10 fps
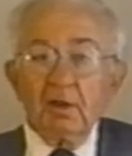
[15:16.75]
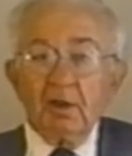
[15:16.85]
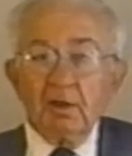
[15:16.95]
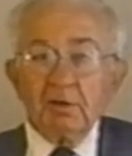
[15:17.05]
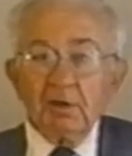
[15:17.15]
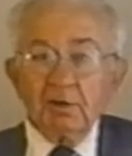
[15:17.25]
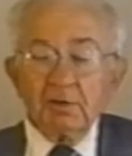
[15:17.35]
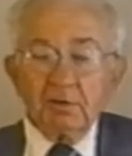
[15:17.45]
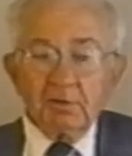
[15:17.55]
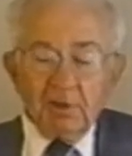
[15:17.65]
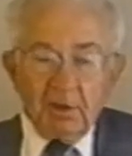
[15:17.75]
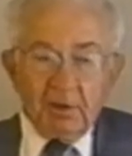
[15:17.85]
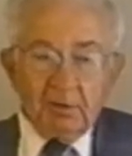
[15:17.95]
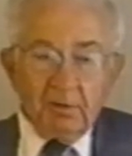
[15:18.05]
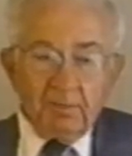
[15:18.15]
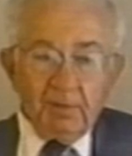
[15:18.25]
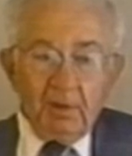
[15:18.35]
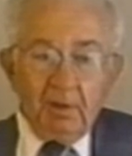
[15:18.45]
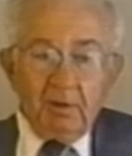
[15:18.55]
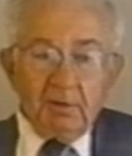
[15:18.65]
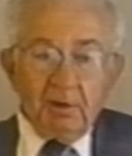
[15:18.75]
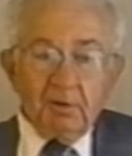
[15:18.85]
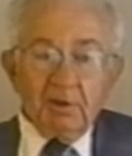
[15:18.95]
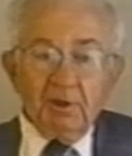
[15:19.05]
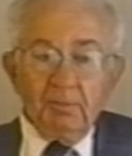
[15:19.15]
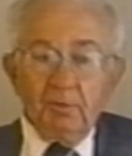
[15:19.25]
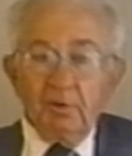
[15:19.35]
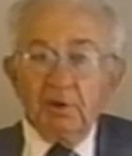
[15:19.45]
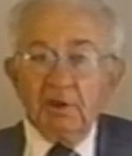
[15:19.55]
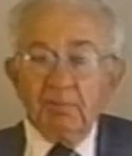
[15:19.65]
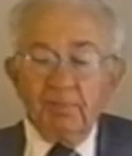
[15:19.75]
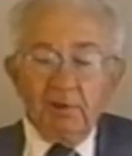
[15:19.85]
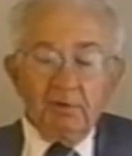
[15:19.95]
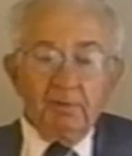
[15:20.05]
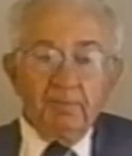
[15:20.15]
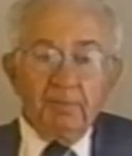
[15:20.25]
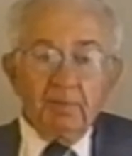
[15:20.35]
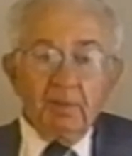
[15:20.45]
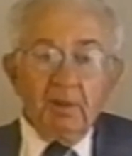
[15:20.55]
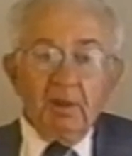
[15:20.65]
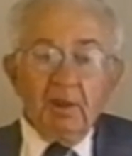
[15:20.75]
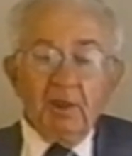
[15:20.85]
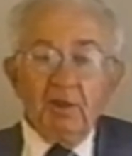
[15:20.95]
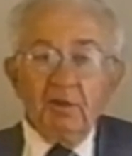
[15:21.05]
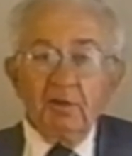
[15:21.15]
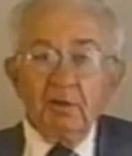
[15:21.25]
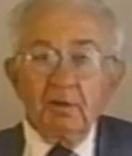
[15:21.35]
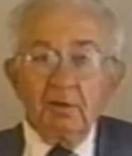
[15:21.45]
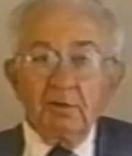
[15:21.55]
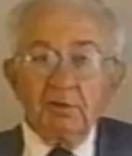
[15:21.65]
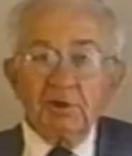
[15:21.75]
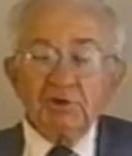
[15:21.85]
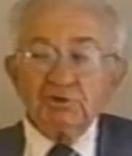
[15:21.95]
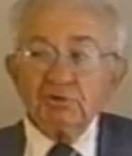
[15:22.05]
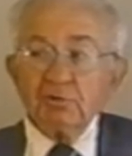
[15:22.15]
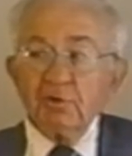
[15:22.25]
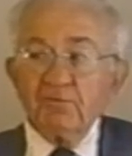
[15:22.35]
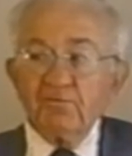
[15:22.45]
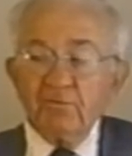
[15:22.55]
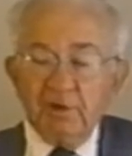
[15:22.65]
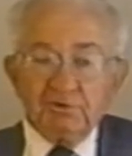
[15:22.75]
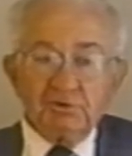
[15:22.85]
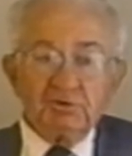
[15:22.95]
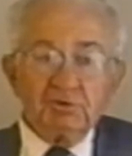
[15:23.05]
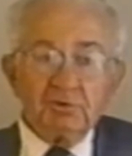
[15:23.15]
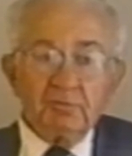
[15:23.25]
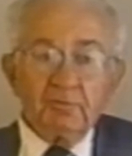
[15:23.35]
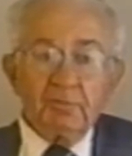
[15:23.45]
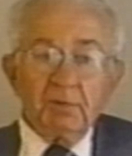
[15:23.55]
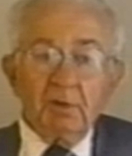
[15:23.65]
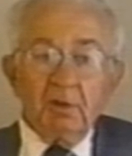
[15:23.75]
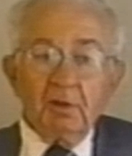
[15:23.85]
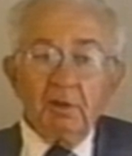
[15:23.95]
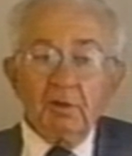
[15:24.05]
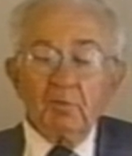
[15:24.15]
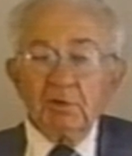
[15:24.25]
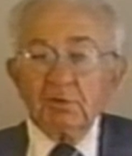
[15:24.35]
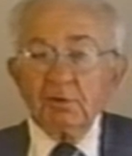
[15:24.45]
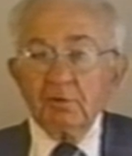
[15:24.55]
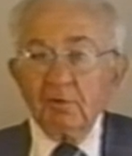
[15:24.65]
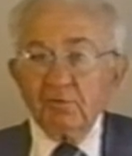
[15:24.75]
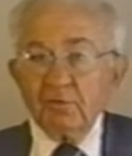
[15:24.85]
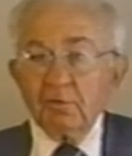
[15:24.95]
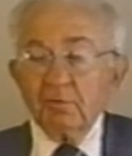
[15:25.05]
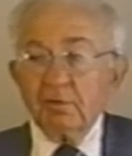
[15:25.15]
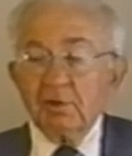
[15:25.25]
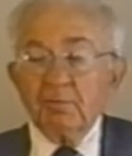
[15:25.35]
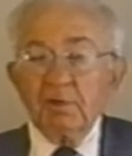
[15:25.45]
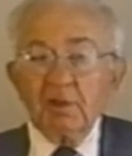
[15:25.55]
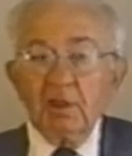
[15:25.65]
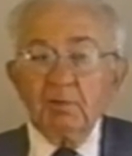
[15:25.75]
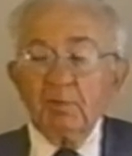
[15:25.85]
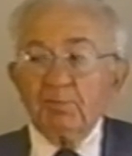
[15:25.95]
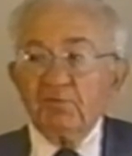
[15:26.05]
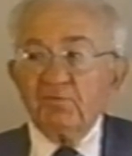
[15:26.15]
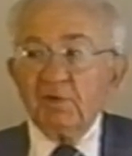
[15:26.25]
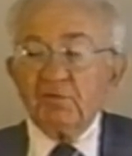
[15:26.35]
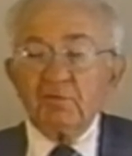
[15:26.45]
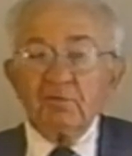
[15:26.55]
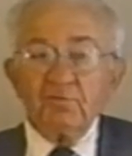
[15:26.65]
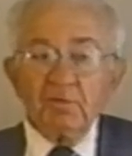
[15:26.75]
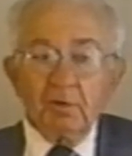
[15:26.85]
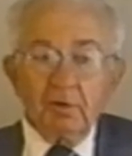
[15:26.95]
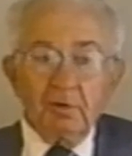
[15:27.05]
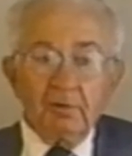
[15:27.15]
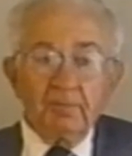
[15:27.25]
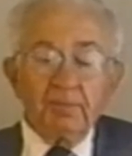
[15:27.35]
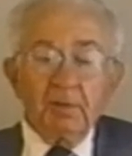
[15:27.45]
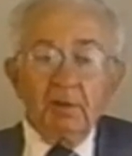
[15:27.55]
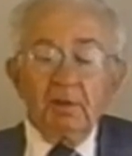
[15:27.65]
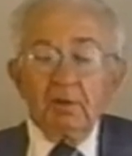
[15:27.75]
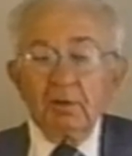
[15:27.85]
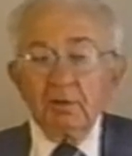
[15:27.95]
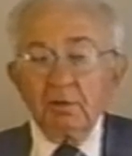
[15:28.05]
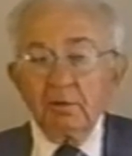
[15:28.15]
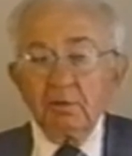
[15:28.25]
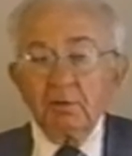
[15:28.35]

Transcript: on Article 9. Now, Gilmore had been a teacher of French. He went to law school and became a professor of law. Uh,